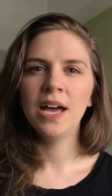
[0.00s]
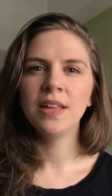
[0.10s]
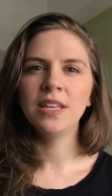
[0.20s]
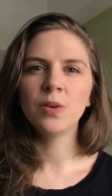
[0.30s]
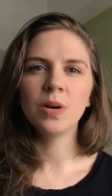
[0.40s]

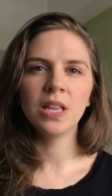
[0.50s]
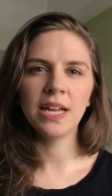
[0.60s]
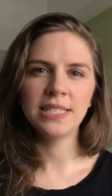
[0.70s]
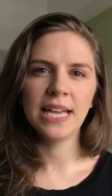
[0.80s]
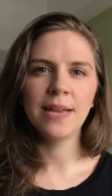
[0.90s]
there were a
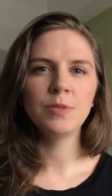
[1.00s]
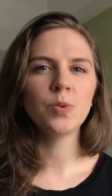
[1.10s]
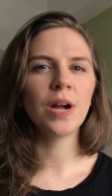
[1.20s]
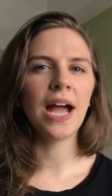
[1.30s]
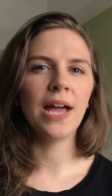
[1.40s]
lot of times
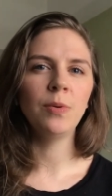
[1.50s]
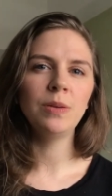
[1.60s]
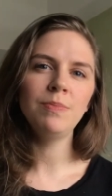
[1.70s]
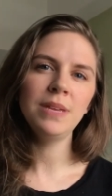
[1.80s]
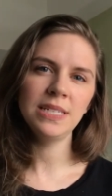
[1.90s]
where I would
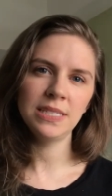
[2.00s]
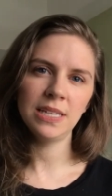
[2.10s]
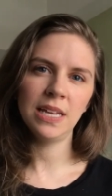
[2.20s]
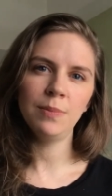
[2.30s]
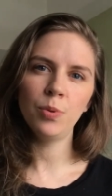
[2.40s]
miss
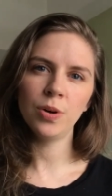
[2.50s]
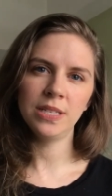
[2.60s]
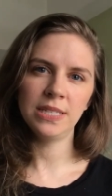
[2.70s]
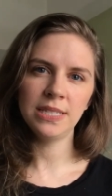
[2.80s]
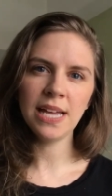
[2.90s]
an
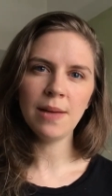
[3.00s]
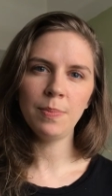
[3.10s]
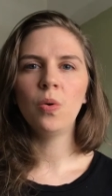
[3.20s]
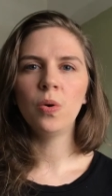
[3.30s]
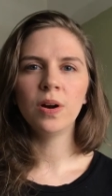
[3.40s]
important step
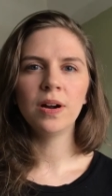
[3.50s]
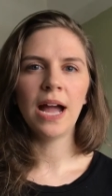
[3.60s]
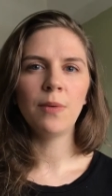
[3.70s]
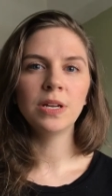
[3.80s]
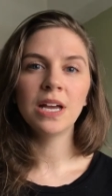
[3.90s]
or
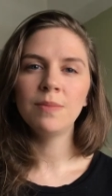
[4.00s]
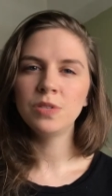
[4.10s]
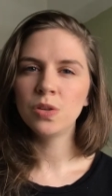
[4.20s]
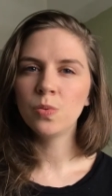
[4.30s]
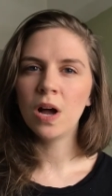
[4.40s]
I would come to
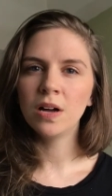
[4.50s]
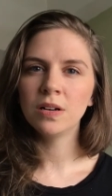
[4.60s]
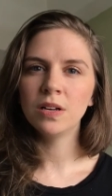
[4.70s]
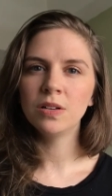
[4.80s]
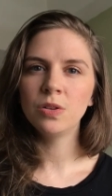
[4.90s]
the wrong
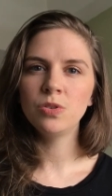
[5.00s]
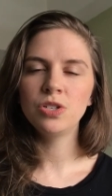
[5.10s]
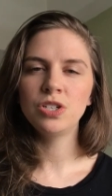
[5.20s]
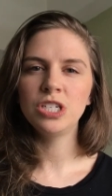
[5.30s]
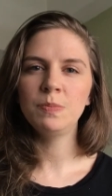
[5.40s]

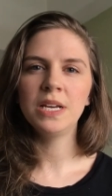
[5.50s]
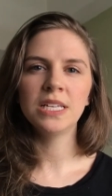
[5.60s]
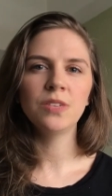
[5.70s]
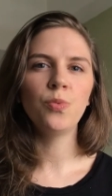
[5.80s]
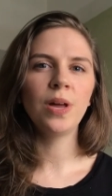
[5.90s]
conclusion just
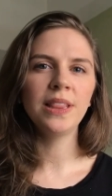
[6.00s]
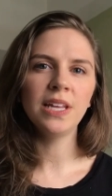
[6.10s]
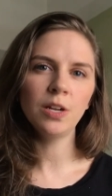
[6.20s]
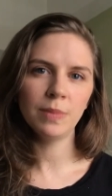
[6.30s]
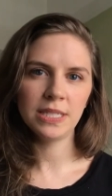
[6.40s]
because of one
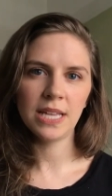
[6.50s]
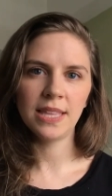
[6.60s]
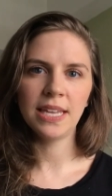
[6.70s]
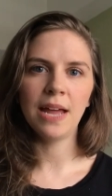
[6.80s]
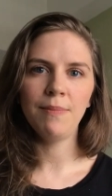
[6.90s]
little mistake
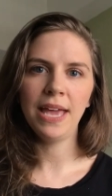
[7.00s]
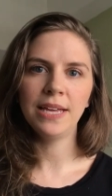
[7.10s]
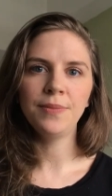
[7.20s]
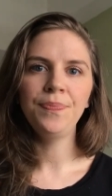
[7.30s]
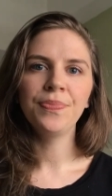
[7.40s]
that I made.
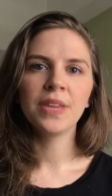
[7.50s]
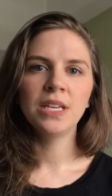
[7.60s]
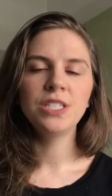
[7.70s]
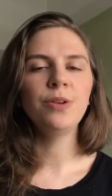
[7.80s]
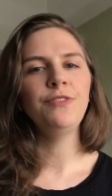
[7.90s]

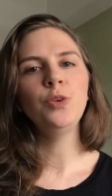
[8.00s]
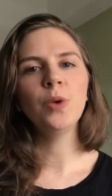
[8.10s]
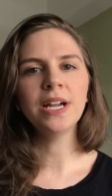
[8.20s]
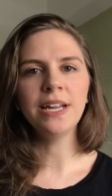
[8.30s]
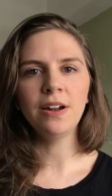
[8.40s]
So if you
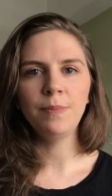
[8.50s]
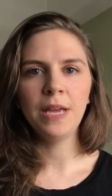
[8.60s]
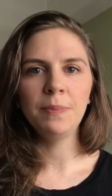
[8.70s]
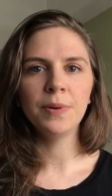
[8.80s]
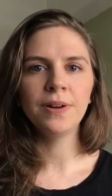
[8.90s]
work it out on
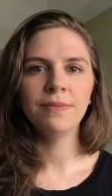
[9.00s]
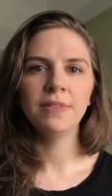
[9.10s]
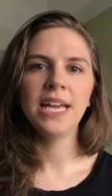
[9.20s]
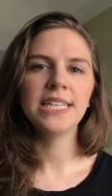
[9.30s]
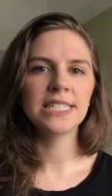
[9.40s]
paper,
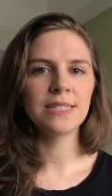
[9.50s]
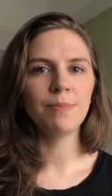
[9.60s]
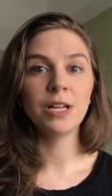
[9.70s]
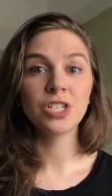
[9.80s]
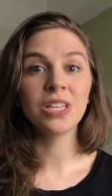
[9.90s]
it's
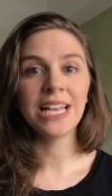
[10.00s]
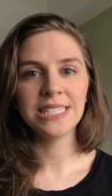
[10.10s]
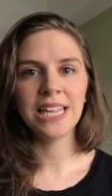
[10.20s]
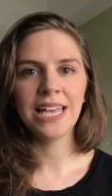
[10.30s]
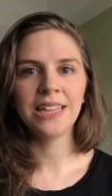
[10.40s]
much
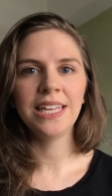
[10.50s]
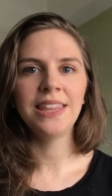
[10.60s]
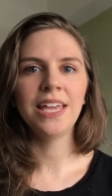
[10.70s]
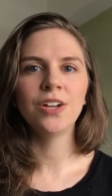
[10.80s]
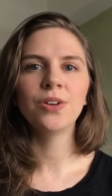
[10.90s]
less likely
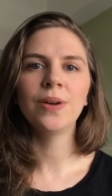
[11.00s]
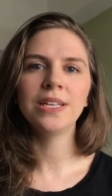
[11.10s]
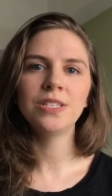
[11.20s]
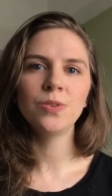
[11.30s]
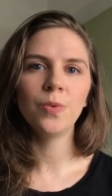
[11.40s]
that you're
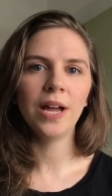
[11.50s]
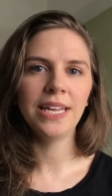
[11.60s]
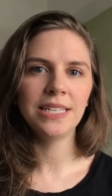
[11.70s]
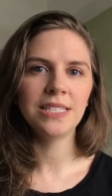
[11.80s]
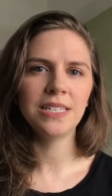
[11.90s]
going to run
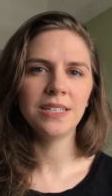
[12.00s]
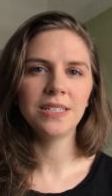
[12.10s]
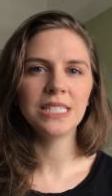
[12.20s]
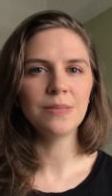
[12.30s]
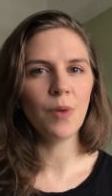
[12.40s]
into
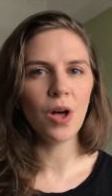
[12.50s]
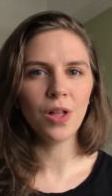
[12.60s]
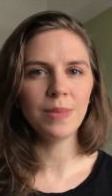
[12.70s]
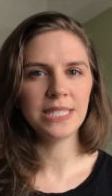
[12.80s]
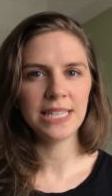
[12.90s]
small
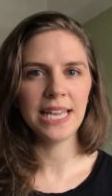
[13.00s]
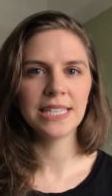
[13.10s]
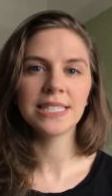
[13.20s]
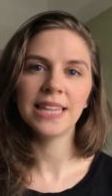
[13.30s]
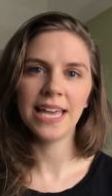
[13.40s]

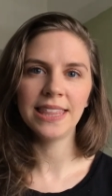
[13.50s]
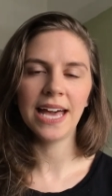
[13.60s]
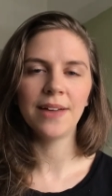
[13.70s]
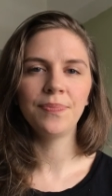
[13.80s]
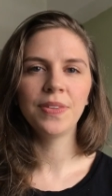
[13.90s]
mistakes like
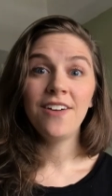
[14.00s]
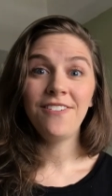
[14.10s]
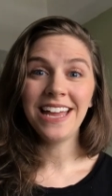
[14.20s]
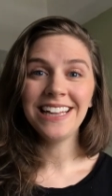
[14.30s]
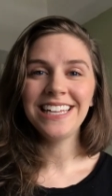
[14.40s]
that.
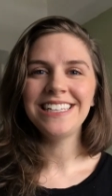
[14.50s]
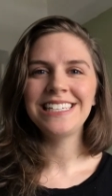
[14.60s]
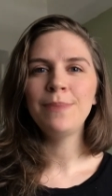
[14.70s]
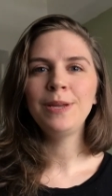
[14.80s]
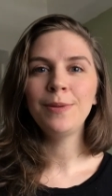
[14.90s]
Finally,
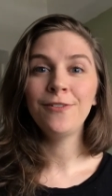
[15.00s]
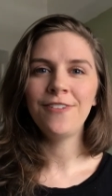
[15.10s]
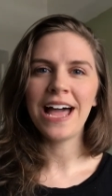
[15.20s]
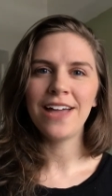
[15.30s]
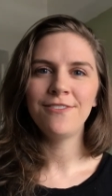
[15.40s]
tip number
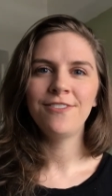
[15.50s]
five,